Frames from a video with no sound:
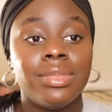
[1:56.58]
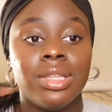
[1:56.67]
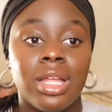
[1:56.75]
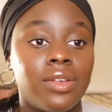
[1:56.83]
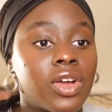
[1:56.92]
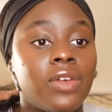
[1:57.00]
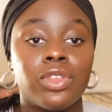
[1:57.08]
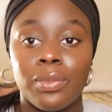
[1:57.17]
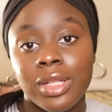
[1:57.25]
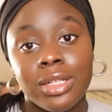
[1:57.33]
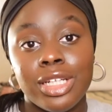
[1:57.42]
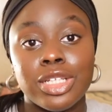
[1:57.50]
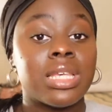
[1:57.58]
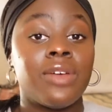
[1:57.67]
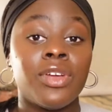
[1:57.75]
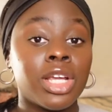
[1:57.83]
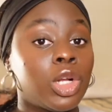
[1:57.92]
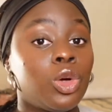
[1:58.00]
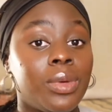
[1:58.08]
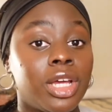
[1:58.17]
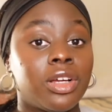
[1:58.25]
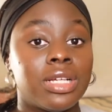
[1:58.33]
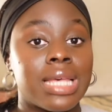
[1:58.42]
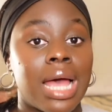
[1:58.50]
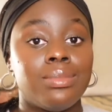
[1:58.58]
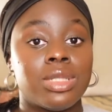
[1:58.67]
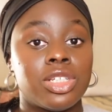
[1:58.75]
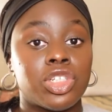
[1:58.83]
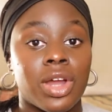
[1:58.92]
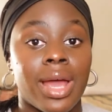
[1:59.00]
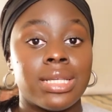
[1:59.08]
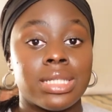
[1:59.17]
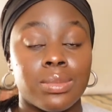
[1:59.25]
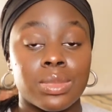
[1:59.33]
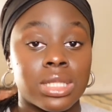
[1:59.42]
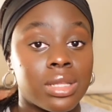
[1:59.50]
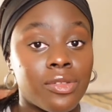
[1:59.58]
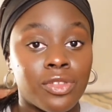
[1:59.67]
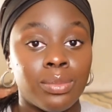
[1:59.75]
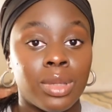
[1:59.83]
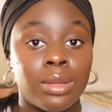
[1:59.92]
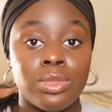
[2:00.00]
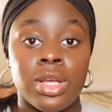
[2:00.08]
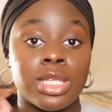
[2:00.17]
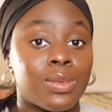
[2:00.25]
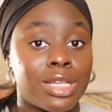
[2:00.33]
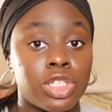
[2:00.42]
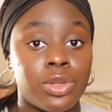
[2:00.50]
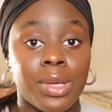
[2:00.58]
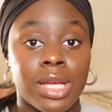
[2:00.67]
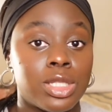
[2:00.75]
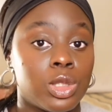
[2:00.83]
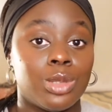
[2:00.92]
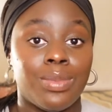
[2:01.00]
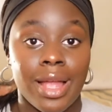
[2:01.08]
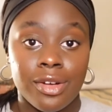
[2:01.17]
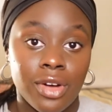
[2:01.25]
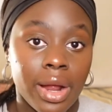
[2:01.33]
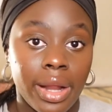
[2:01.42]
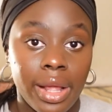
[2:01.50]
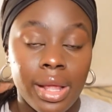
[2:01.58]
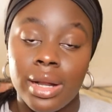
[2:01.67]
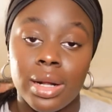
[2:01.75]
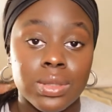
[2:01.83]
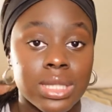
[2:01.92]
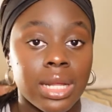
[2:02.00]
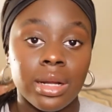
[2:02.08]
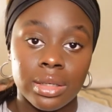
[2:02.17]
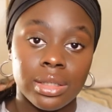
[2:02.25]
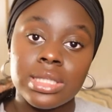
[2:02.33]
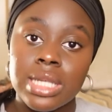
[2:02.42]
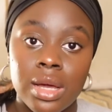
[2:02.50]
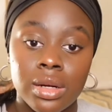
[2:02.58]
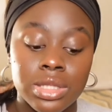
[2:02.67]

love comfortability. So I figured it would be a good time to try some stuff from them, especially because it was Black Friday and I was getting a discount